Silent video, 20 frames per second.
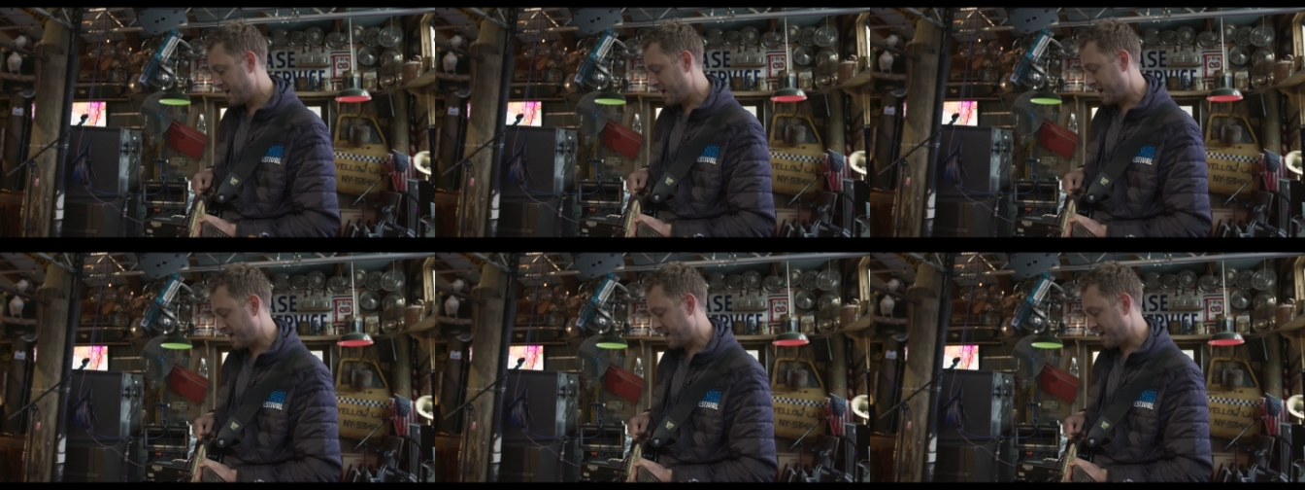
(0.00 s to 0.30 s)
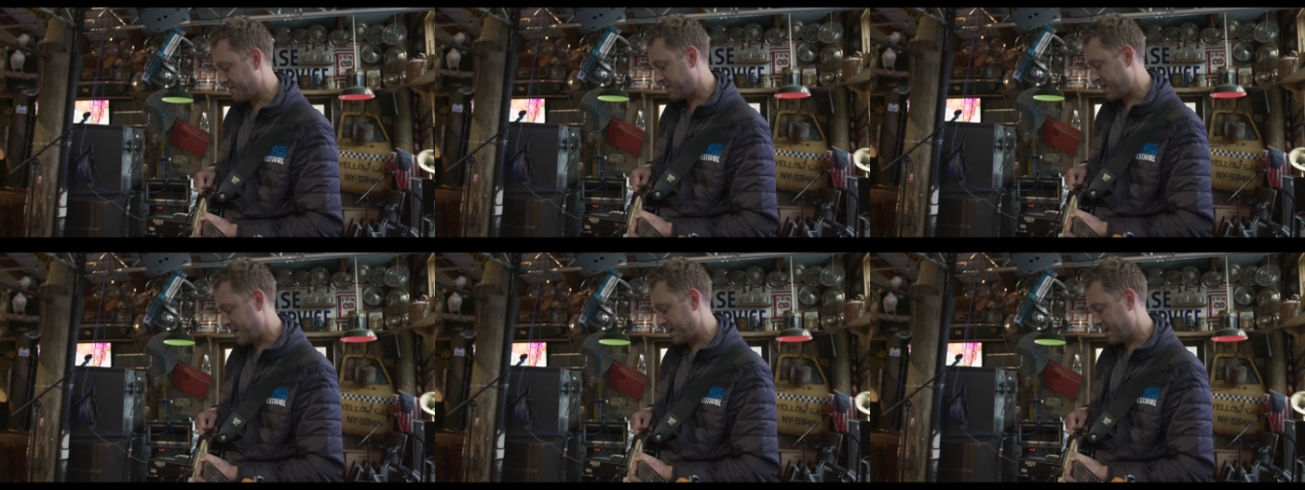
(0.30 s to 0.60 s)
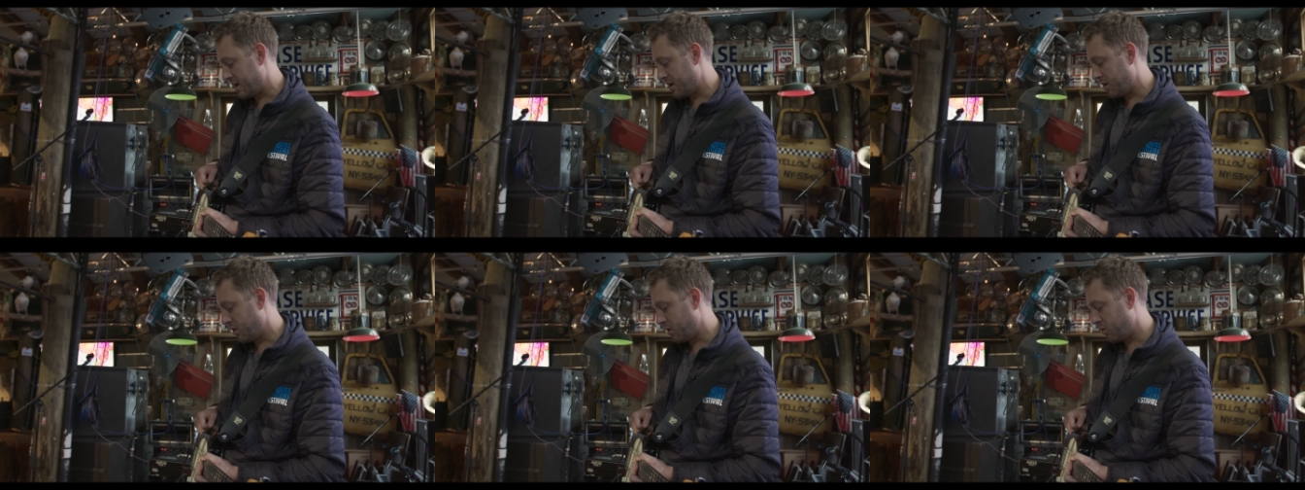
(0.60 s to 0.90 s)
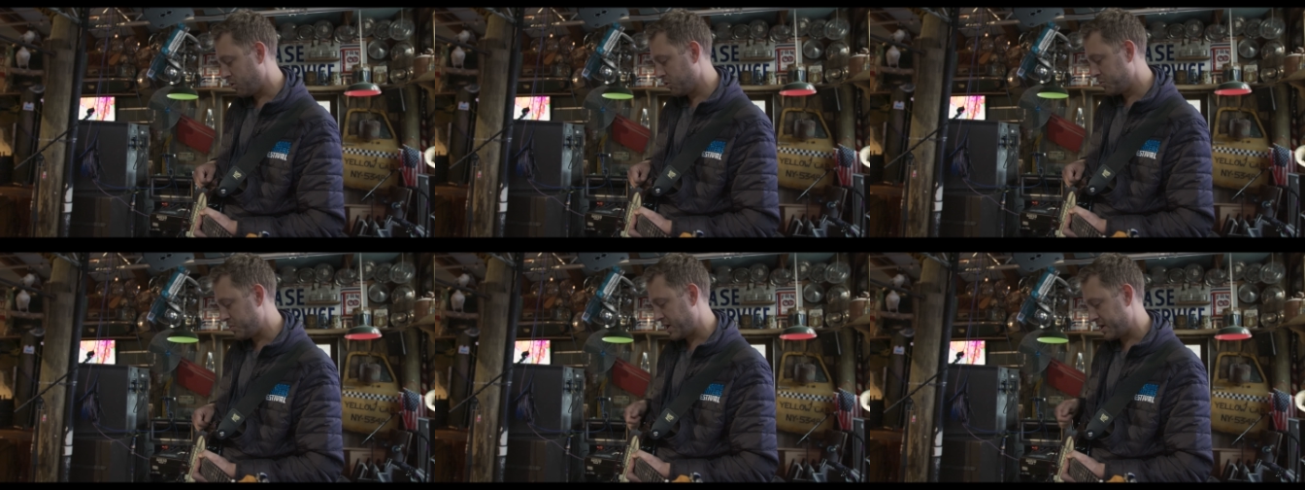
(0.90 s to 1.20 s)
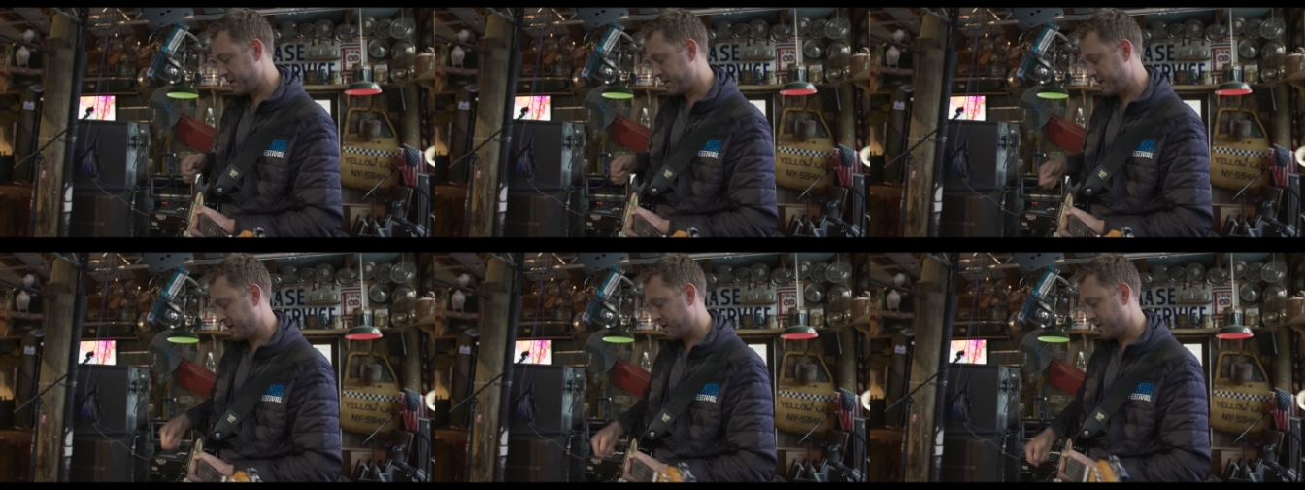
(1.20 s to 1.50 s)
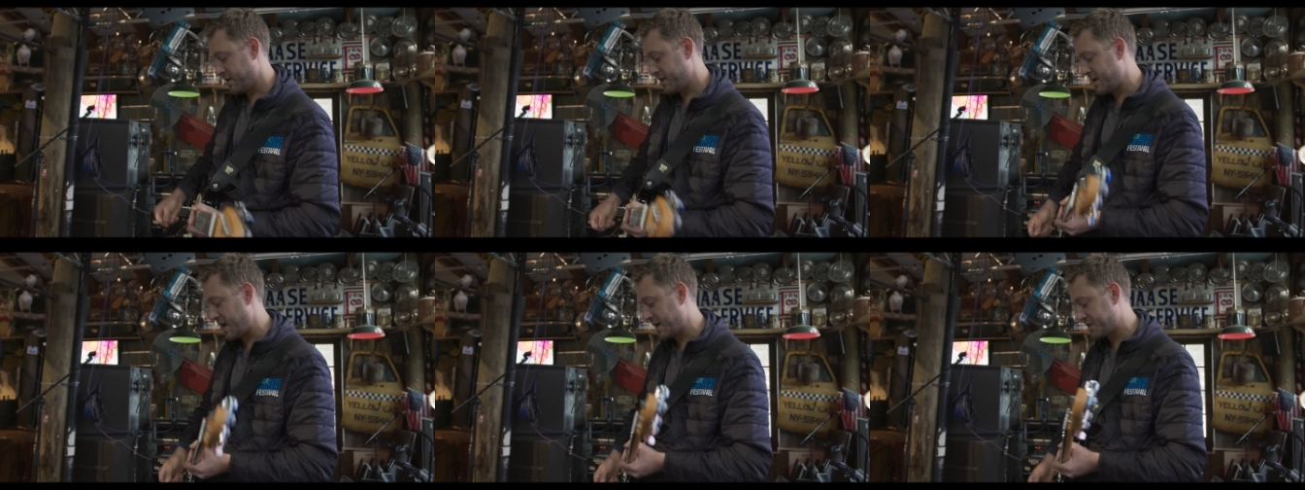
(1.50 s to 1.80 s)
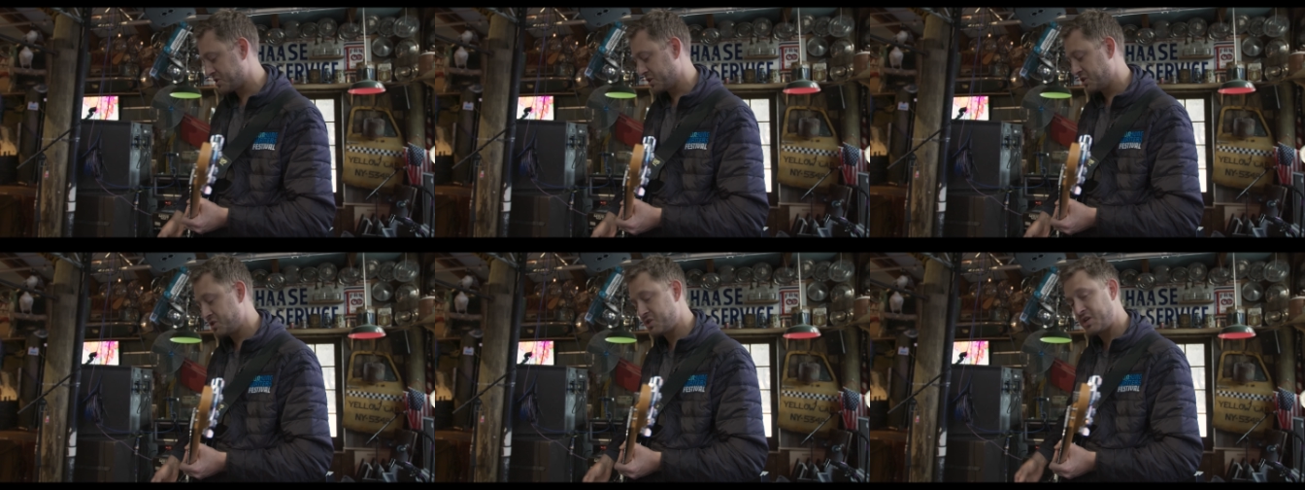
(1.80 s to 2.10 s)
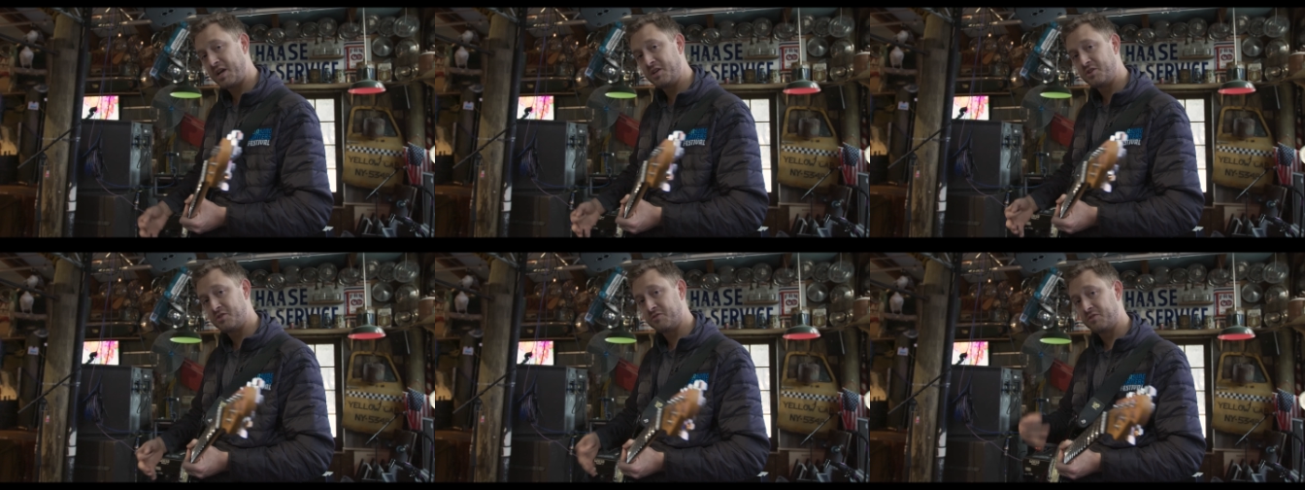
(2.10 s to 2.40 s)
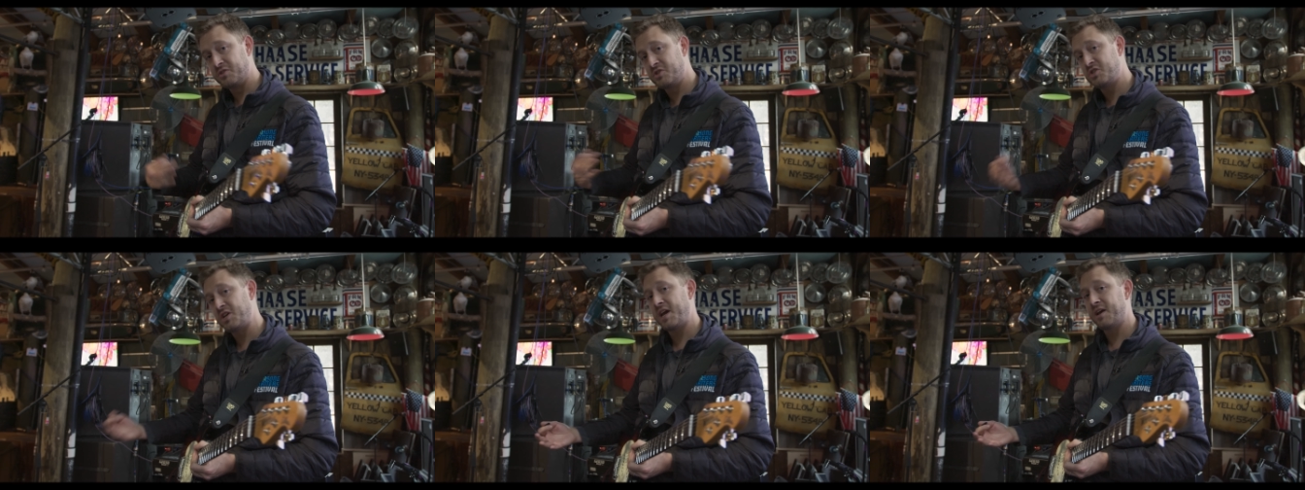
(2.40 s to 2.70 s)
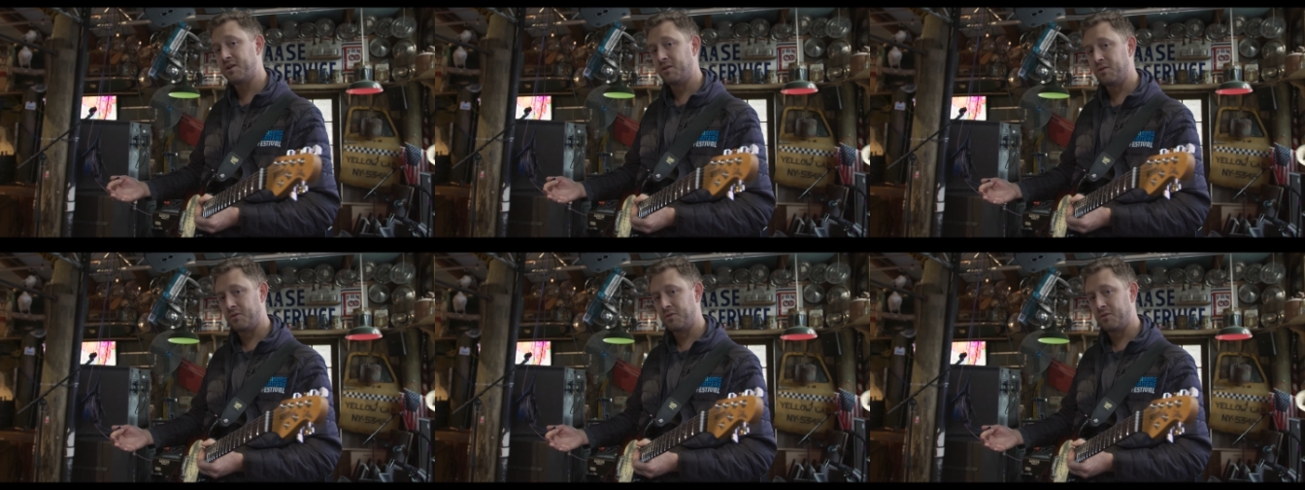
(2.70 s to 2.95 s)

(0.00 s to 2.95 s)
I have a uh, hold button here and it actually changes the channel